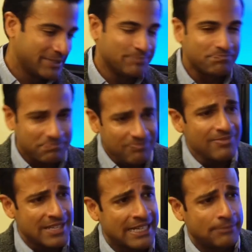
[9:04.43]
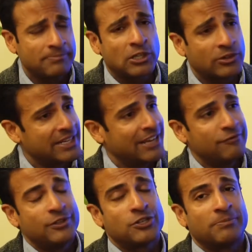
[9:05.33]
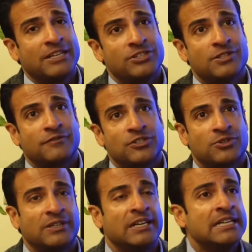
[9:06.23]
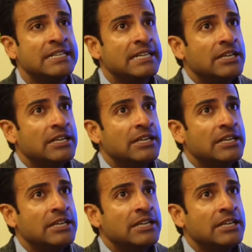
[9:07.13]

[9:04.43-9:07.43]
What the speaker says: Pardon me. Current and future patients for sure.